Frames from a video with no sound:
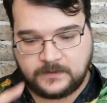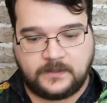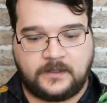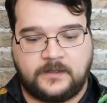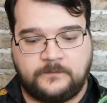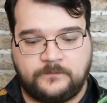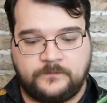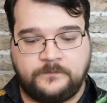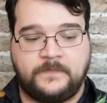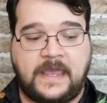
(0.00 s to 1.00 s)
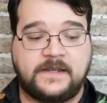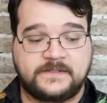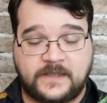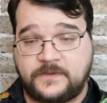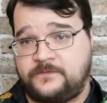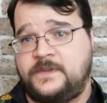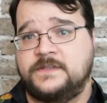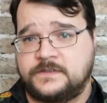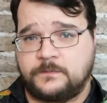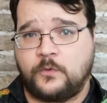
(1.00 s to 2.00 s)
And it's got the
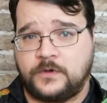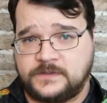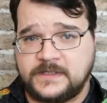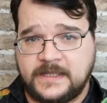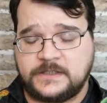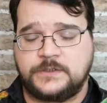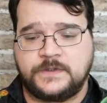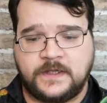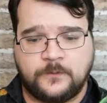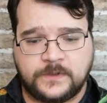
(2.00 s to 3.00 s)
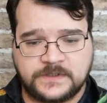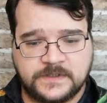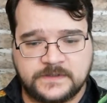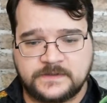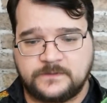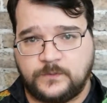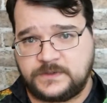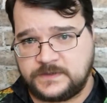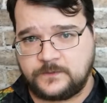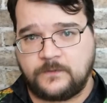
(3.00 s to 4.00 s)
feat support to get you there, which
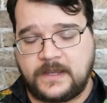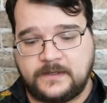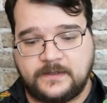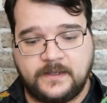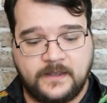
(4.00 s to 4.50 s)
is great.